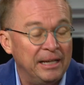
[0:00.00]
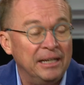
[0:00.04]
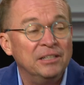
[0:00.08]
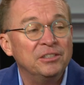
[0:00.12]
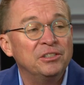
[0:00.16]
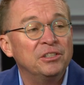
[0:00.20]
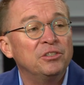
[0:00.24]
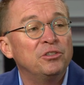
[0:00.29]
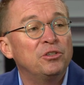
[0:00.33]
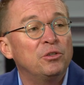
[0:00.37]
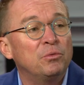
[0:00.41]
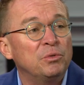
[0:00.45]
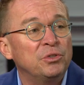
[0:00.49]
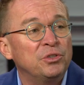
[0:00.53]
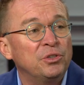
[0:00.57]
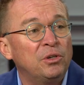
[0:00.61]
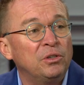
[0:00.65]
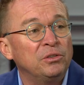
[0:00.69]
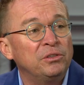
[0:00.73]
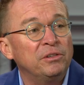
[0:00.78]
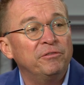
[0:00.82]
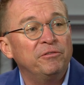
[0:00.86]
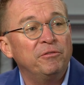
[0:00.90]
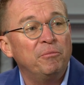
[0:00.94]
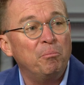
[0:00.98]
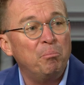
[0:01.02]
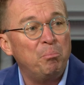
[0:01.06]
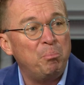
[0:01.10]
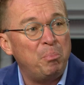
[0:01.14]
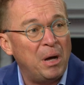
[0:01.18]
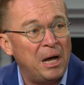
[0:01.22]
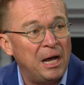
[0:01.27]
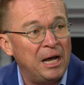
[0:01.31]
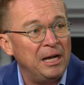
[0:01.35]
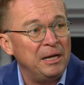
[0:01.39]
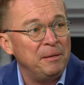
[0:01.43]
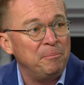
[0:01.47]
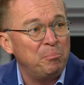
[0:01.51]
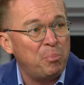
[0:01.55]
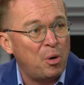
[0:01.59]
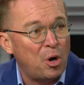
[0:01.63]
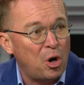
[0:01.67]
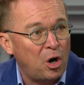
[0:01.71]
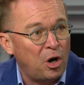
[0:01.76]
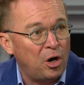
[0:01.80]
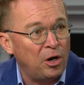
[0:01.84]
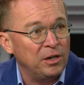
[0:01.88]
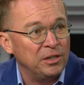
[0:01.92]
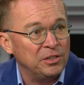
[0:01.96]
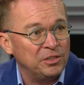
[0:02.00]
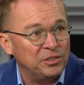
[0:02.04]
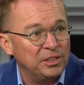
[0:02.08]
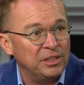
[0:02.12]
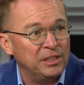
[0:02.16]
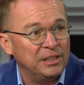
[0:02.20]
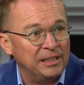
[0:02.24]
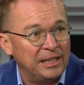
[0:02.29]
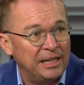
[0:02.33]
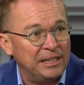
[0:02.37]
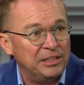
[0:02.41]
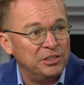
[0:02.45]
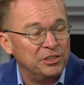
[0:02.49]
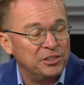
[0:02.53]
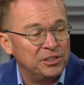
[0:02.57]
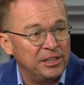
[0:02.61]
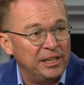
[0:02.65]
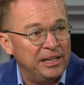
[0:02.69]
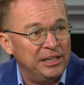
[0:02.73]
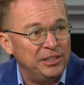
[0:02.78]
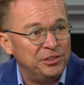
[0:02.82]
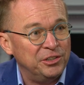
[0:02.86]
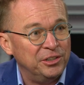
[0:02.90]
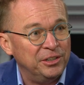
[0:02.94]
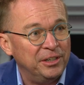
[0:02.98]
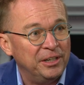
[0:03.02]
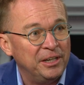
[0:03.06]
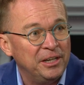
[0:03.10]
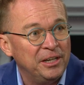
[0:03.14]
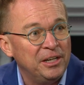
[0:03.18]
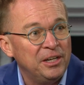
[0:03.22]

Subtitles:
is as the result of bipartisan legislation.